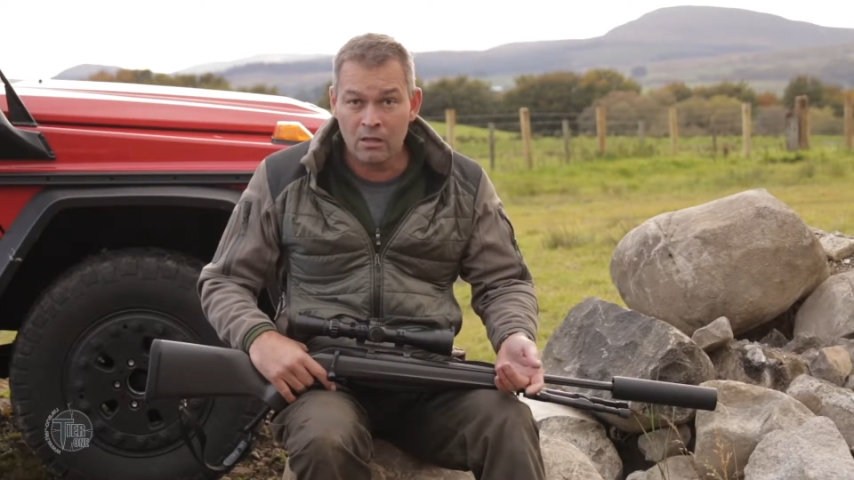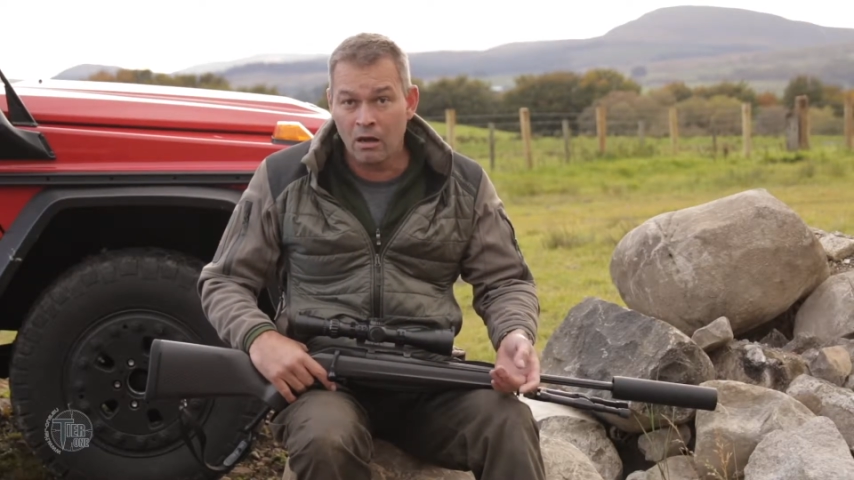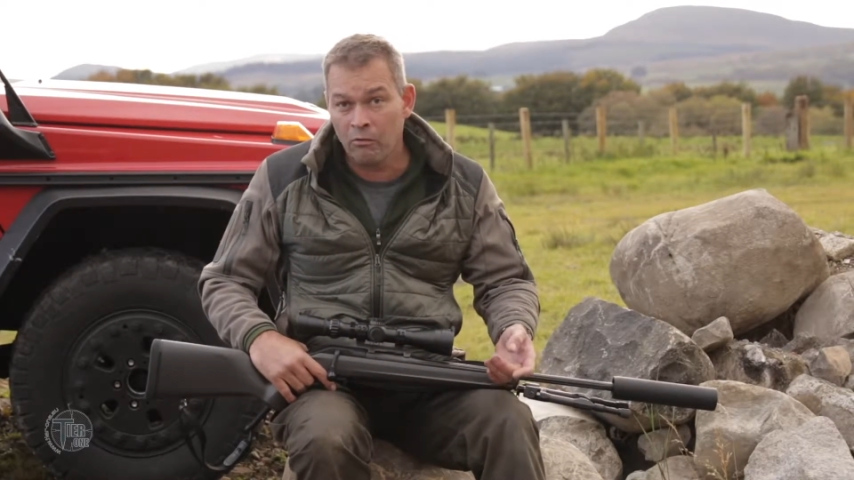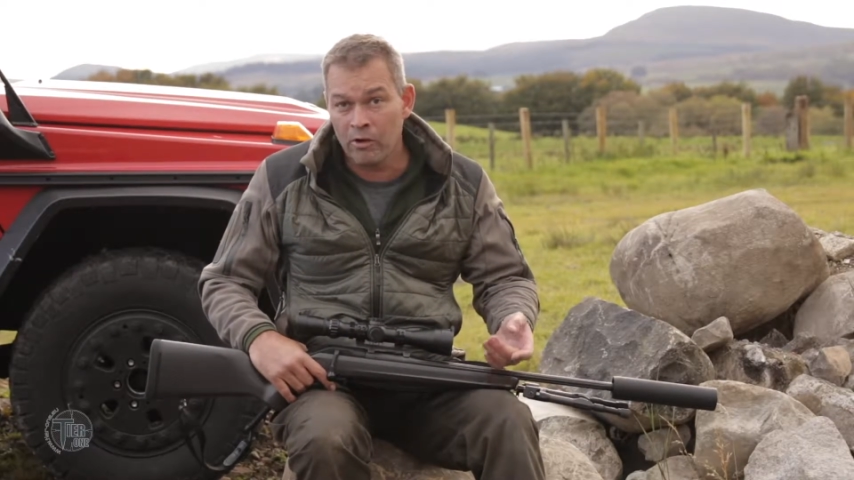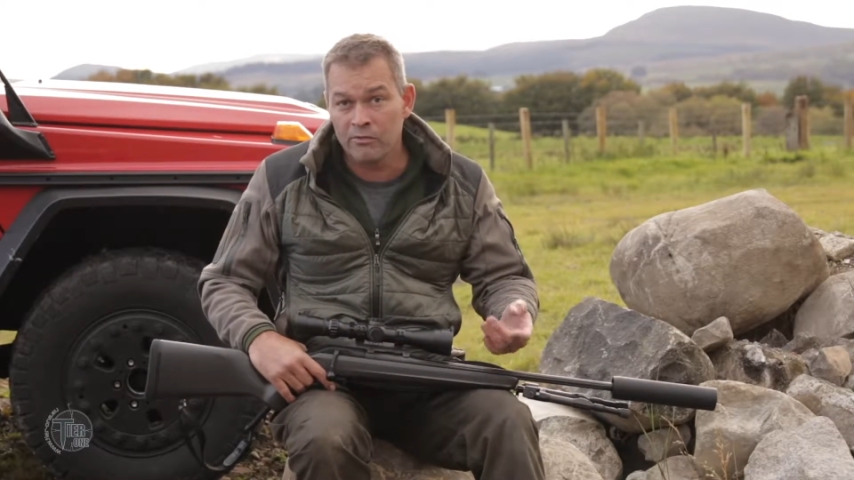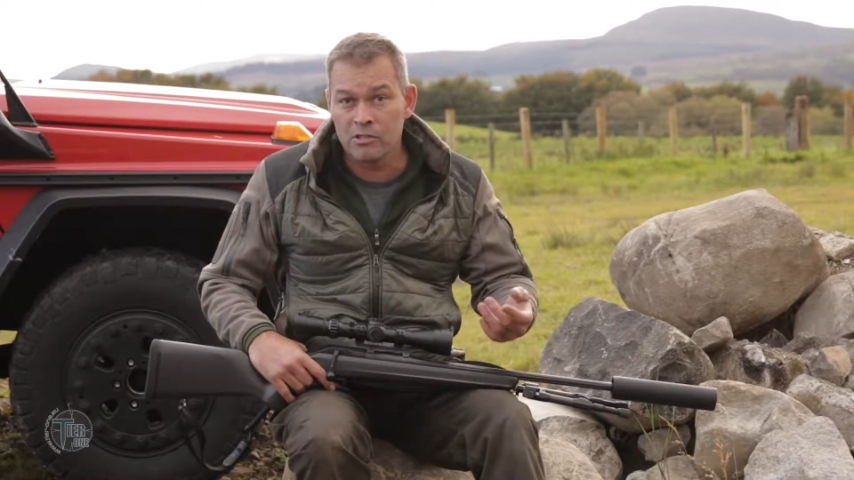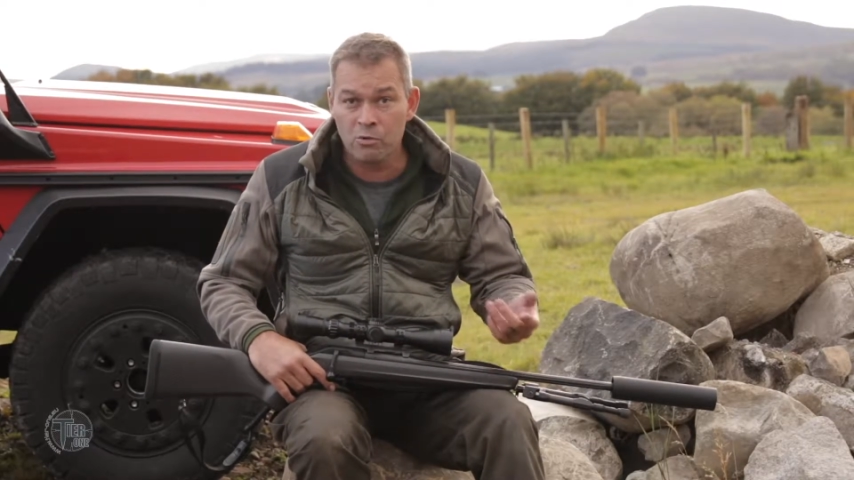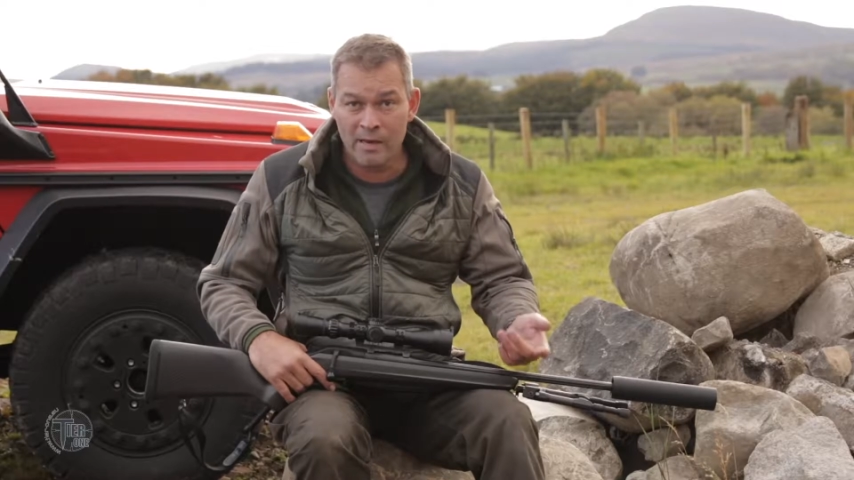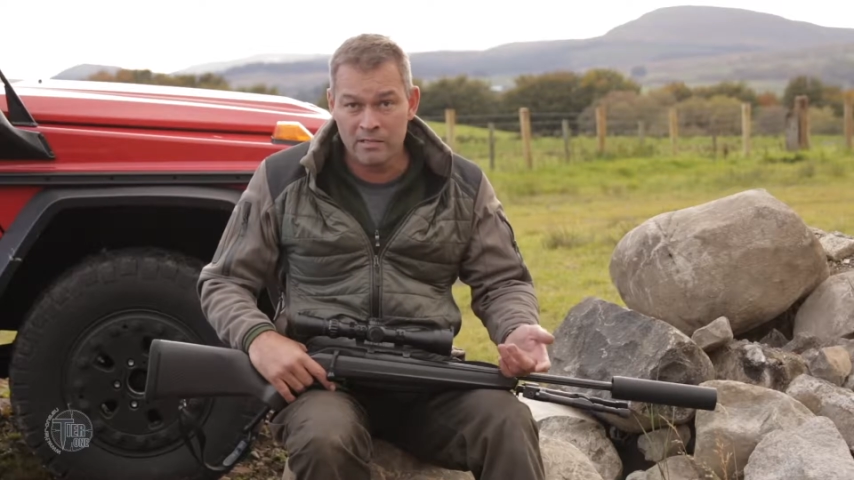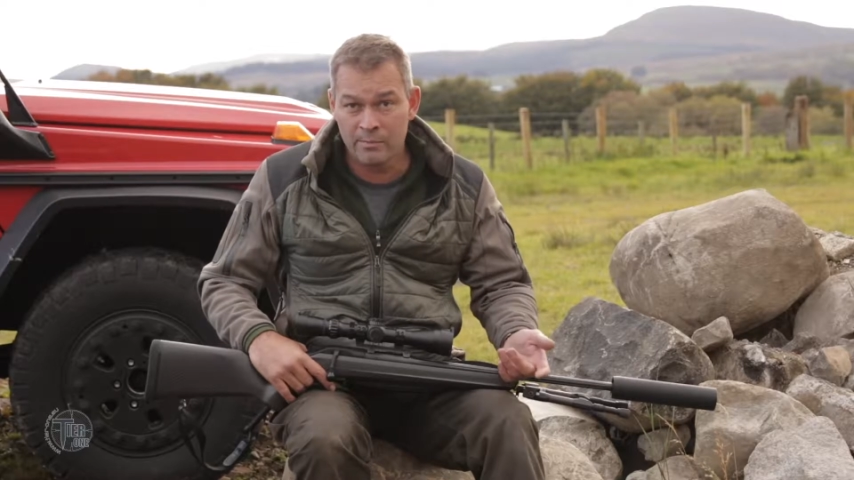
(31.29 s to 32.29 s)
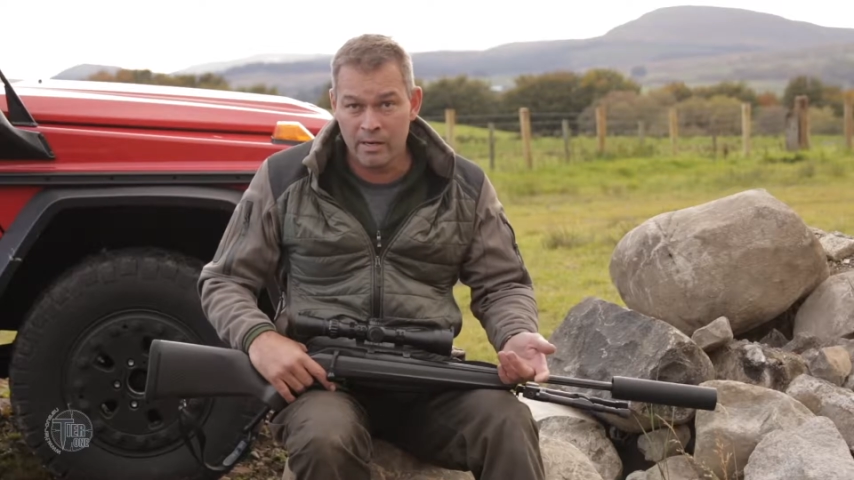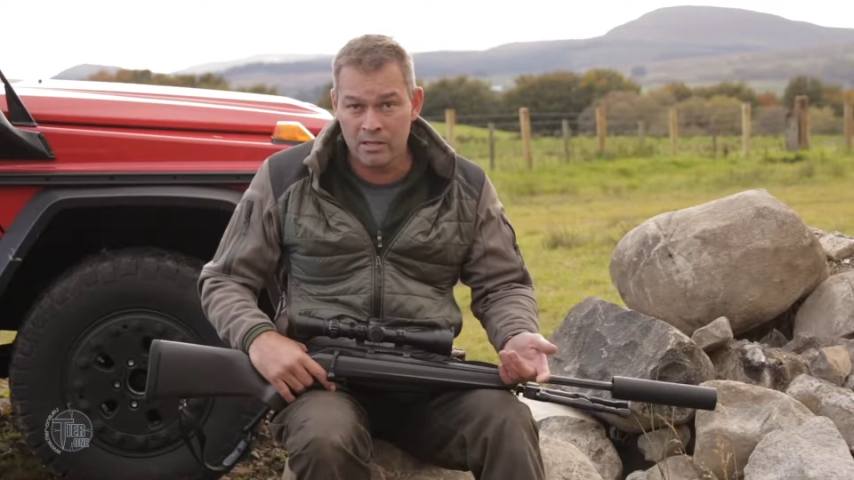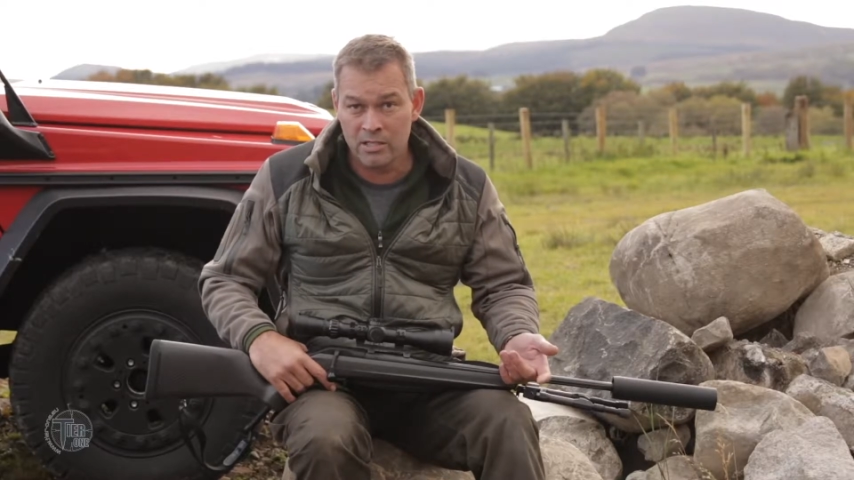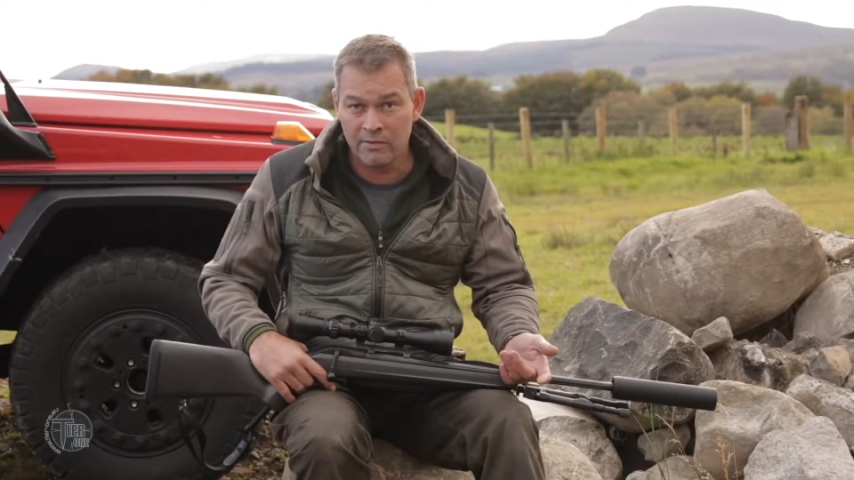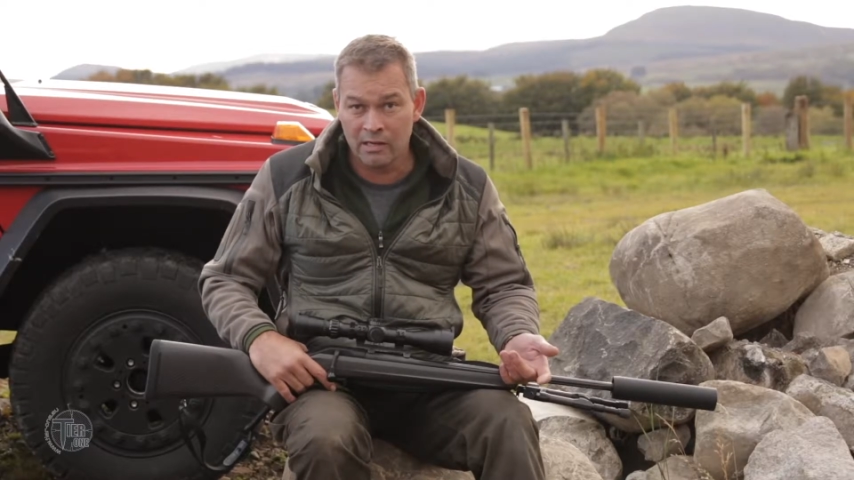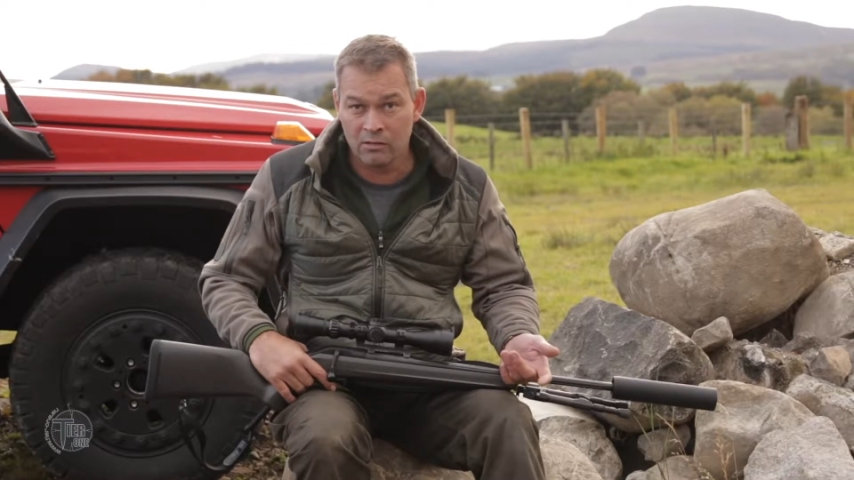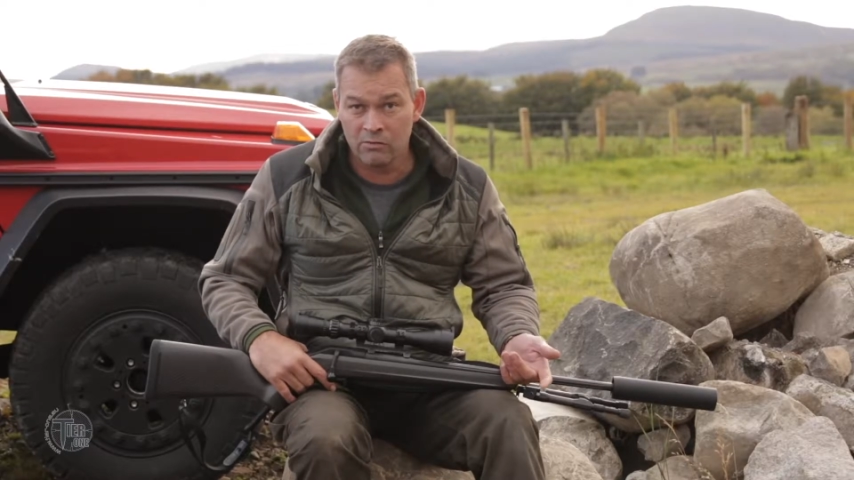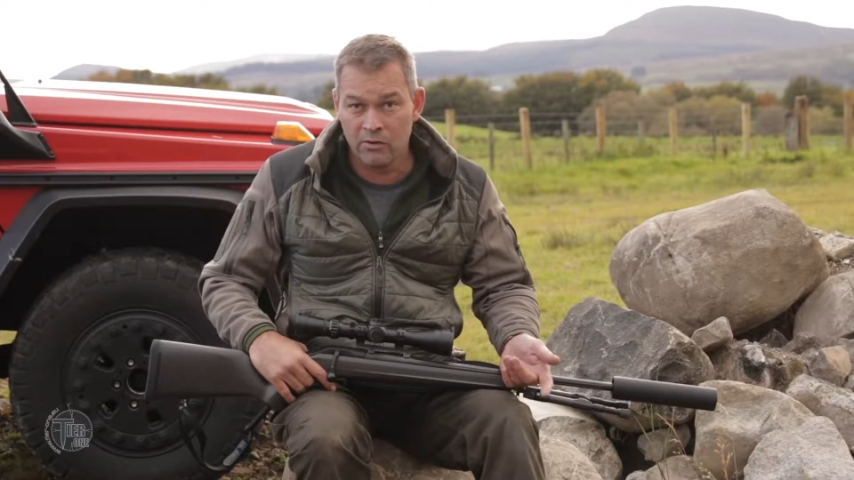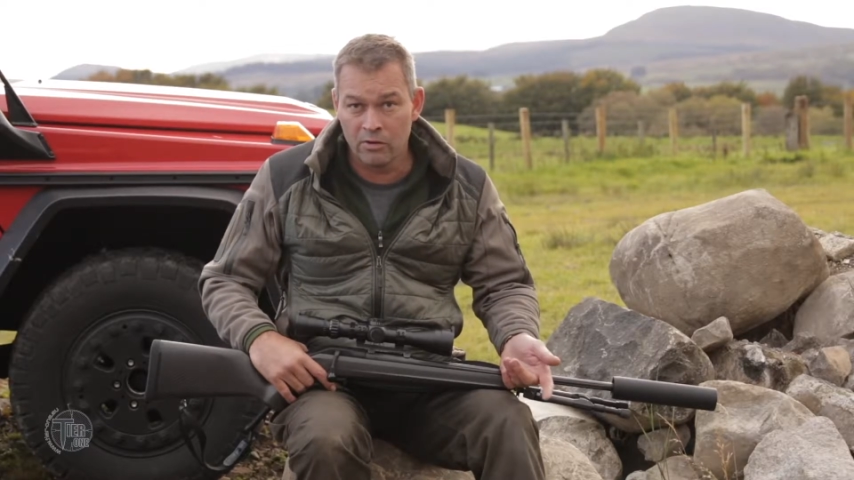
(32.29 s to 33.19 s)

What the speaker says: and we offer 20 minutes of angle for